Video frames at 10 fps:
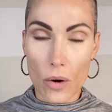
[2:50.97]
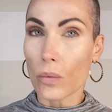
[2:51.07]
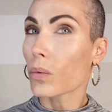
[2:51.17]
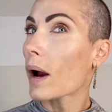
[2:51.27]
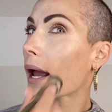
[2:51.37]

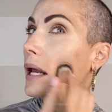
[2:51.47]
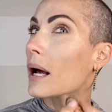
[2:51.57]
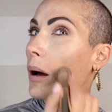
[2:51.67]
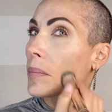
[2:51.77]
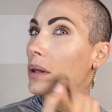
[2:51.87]
right
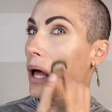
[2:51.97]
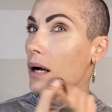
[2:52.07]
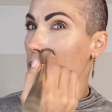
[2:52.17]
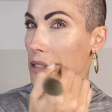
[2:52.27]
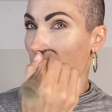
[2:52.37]
up
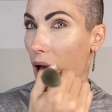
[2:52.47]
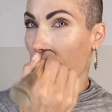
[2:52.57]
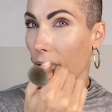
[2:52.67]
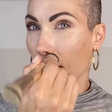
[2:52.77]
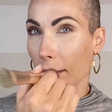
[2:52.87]

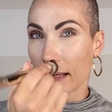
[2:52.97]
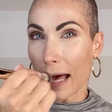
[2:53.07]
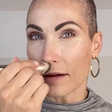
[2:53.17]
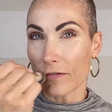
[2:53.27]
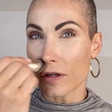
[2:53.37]
alongside
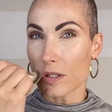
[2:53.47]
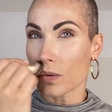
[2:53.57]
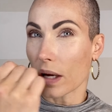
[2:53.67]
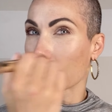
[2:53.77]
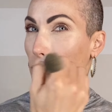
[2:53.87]
that first
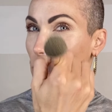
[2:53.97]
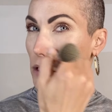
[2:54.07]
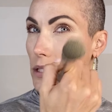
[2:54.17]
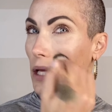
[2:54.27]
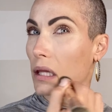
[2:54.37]
one, which
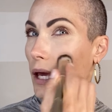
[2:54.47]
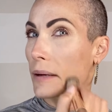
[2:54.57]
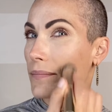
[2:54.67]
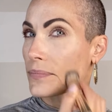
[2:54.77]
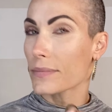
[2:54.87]
is
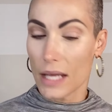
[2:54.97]
Sunlit.